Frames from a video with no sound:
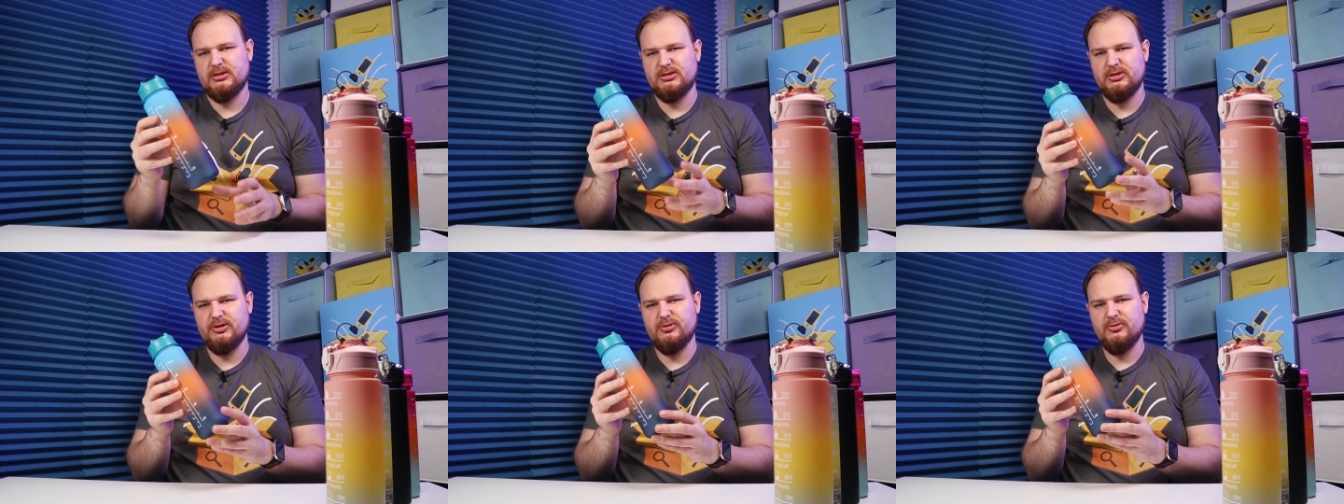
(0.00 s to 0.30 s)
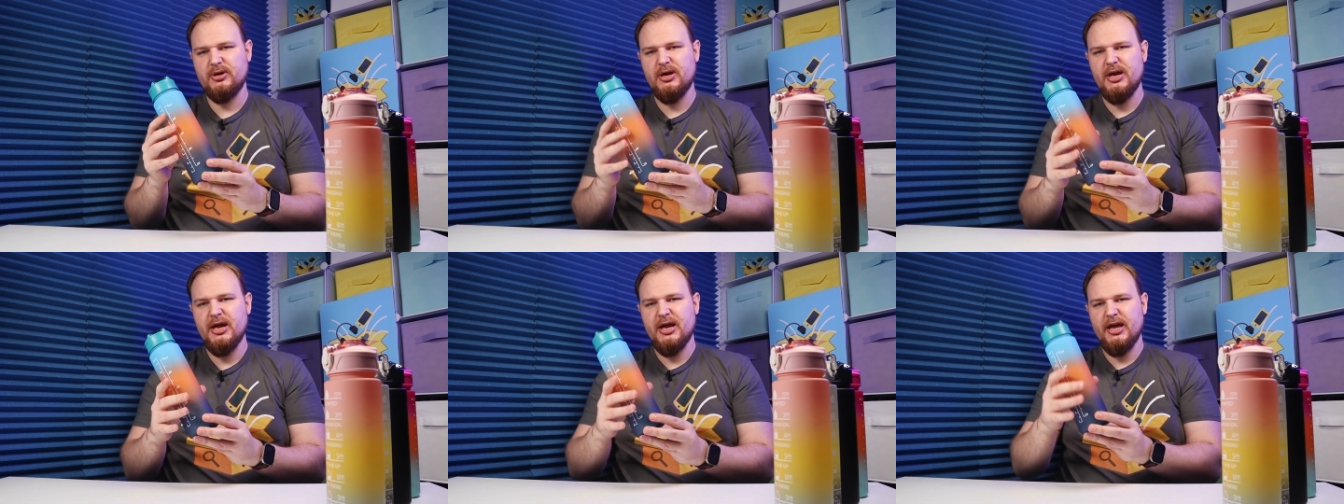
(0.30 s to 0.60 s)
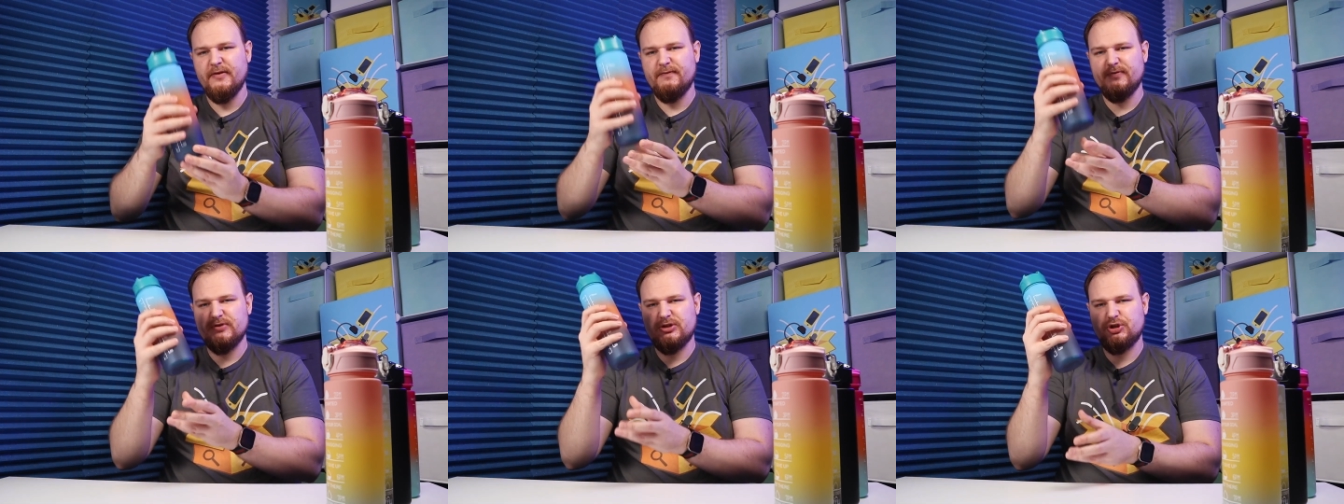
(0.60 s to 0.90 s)
So
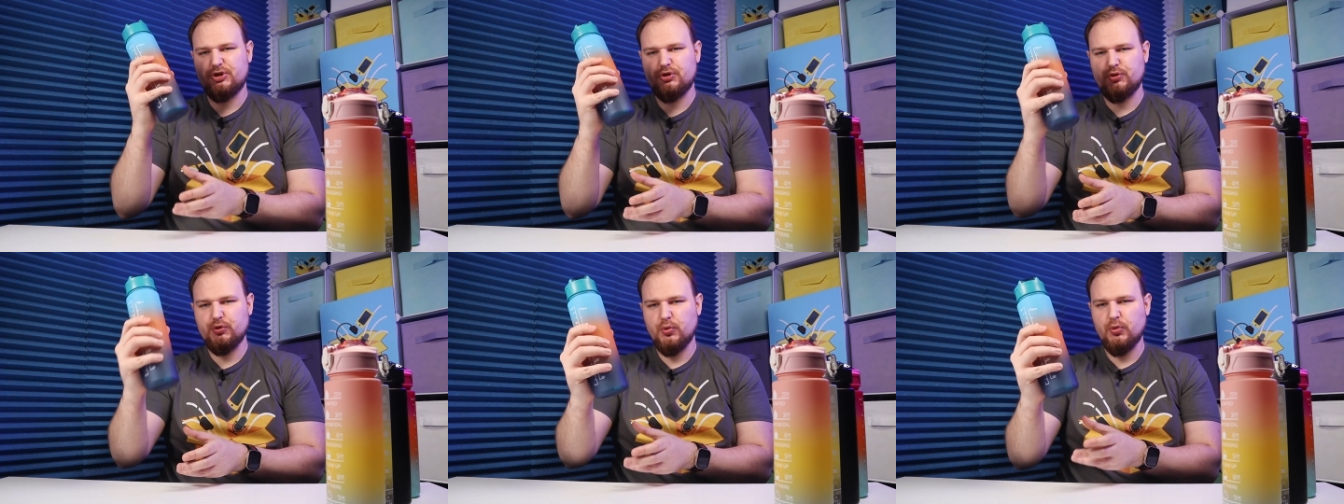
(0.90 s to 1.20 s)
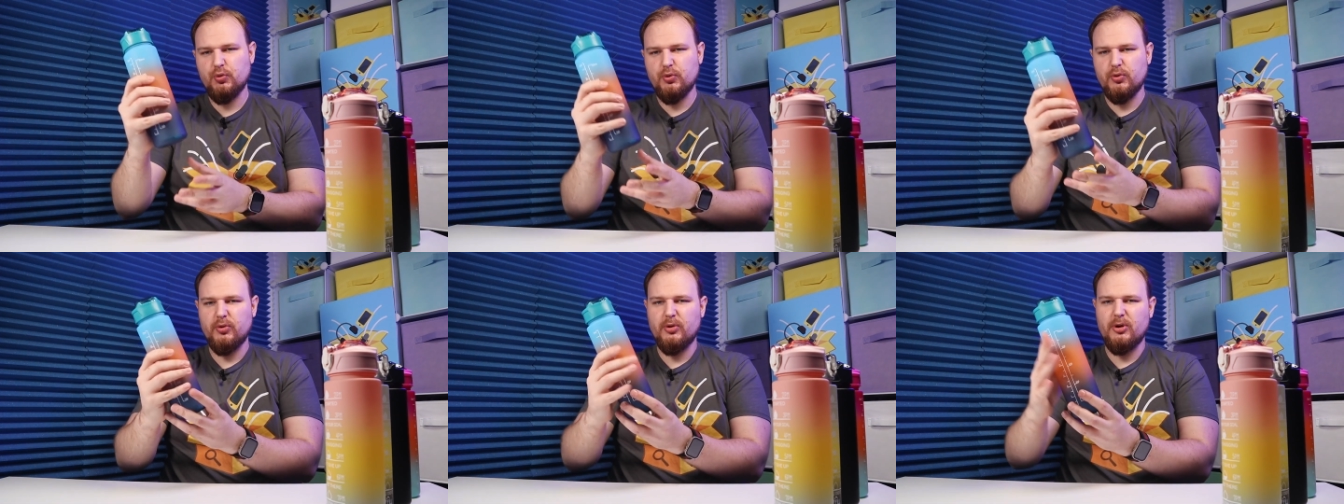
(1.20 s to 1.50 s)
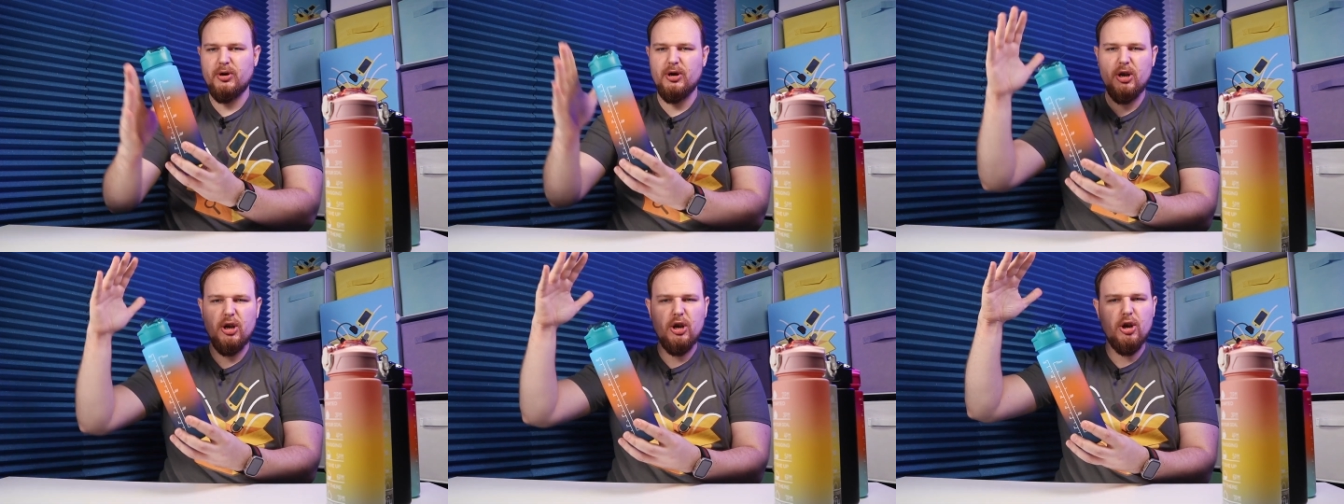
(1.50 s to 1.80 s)
if it's too
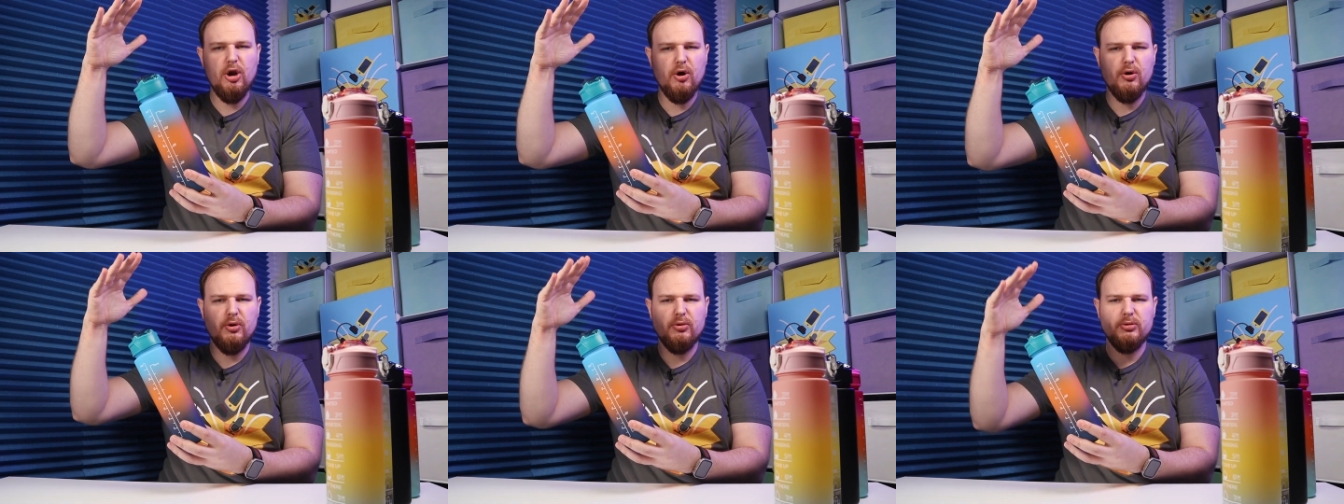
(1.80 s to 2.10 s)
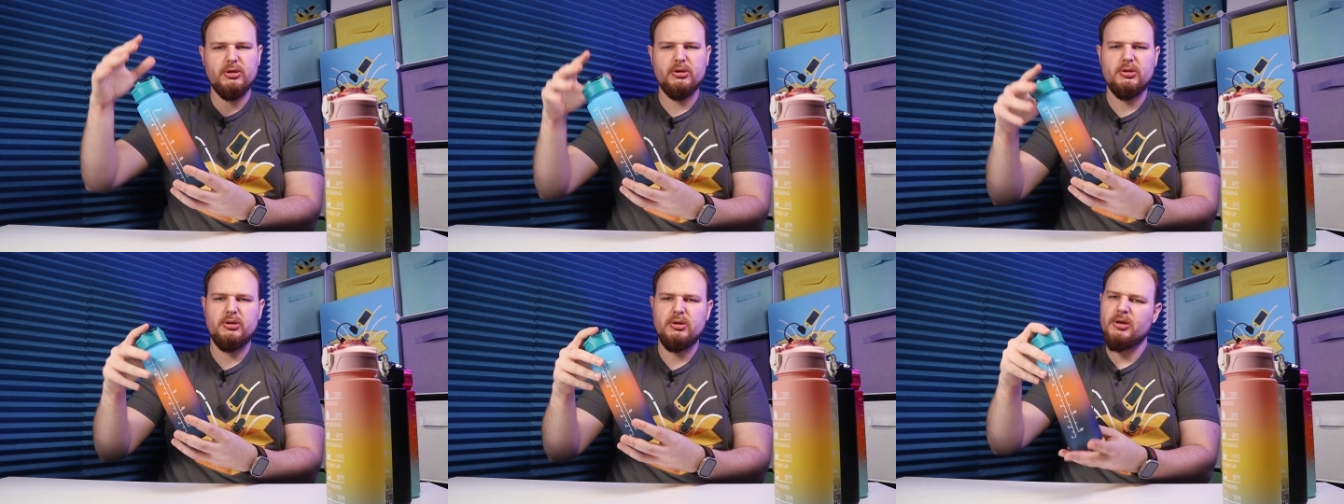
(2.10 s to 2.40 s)
long,